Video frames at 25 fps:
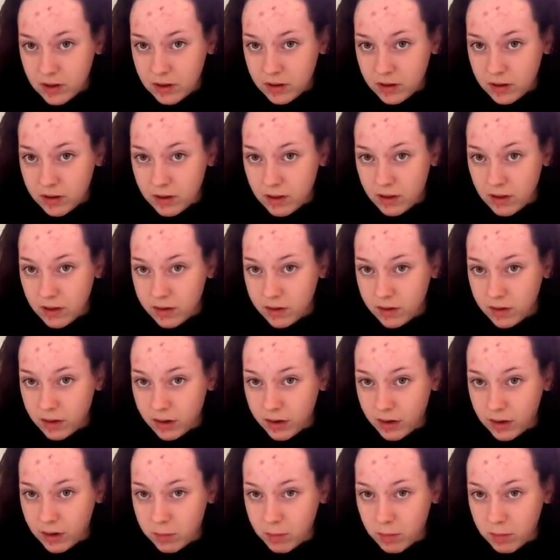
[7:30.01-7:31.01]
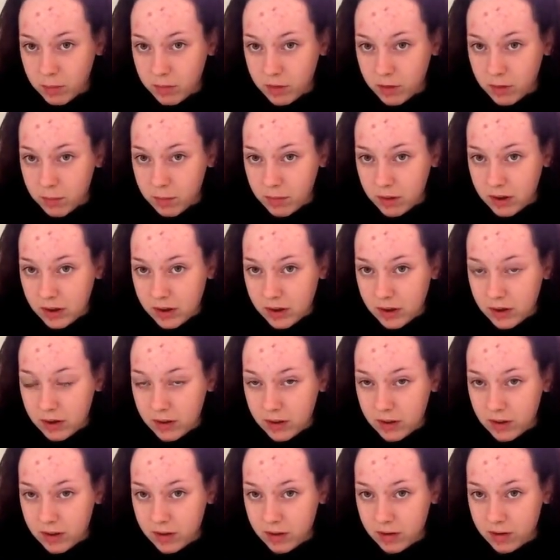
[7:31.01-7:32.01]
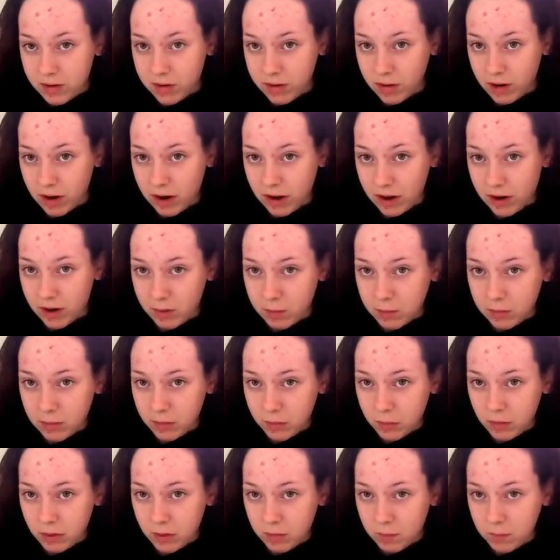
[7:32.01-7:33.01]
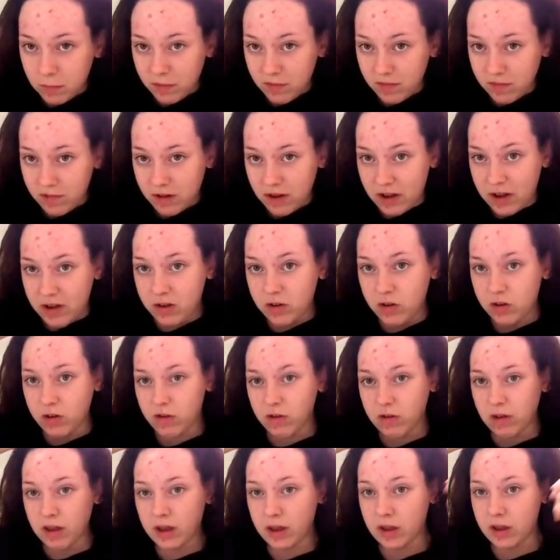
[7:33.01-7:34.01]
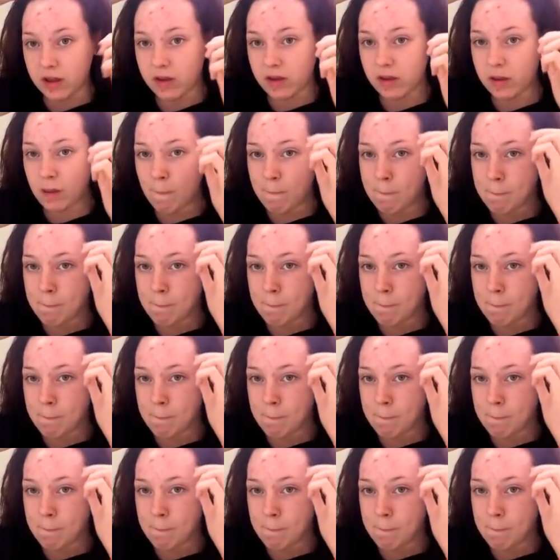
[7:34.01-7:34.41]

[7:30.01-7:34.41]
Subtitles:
So this time I'm going to put this strand between my first two fingers,